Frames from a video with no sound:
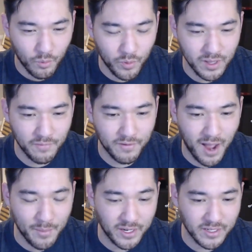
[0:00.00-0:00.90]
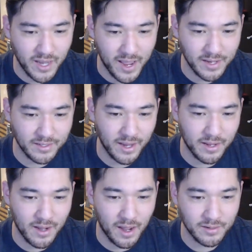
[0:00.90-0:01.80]
We Love Comics has a
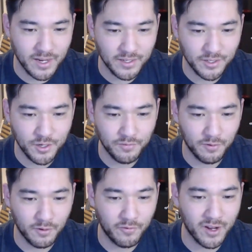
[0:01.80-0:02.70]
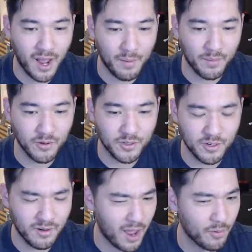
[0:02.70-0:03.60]
contest too for a free comic
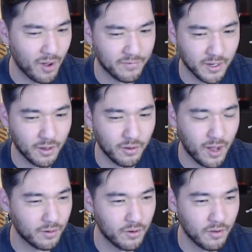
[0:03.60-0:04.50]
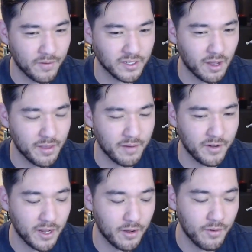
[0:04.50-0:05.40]
poster. I will have to go. I don't know if I saw that
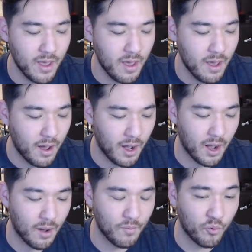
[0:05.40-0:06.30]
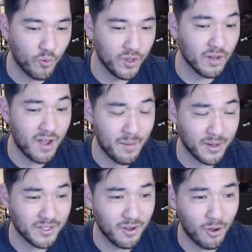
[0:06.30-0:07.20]
video. We Love
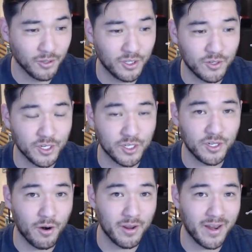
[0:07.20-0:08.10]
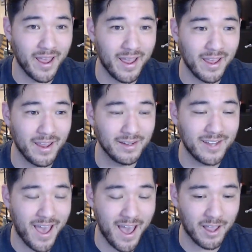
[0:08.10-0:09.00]
Comics also just started a
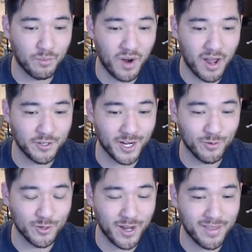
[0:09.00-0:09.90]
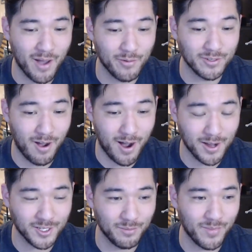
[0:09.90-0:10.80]
tag project, which I thought was
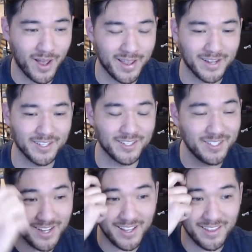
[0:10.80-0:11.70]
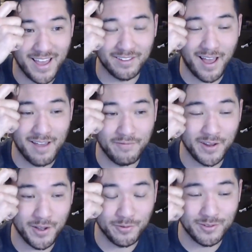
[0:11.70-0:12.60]
awesome. I got to see that live
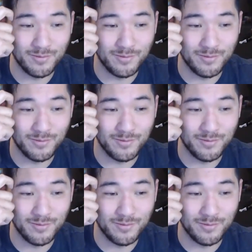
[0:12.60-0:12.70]
video.